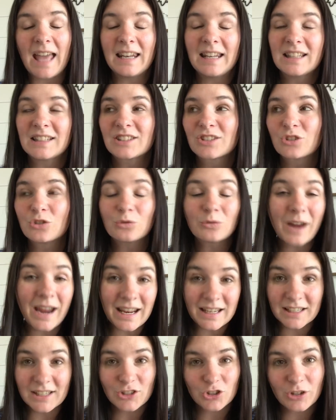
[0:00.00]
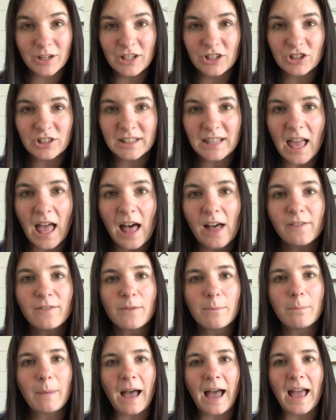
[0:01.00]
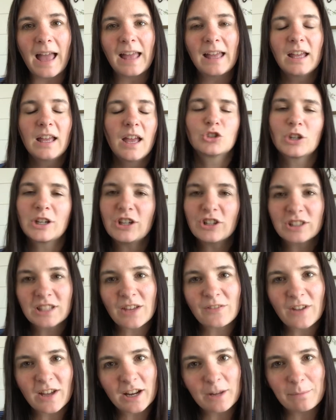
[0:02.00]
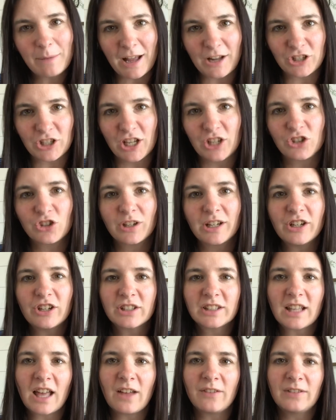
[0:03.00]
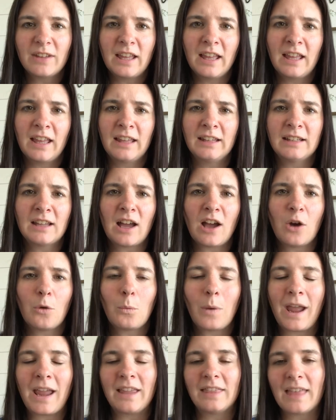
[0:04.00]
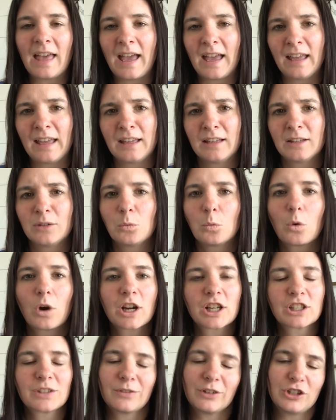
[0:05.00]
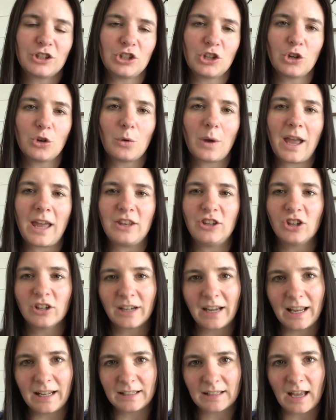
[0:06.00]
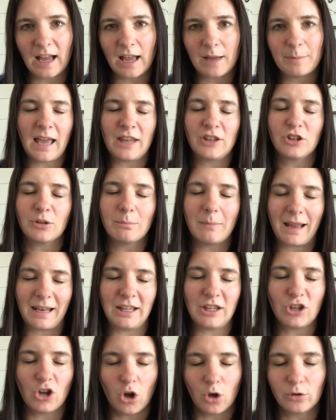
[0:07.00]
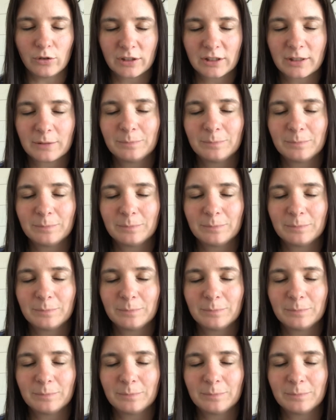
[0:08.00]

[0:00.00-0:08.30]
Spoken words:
And it's great to treat yourself, but treat yourself on a budget. Treat yourself in a way that works for you and your income and your money goals.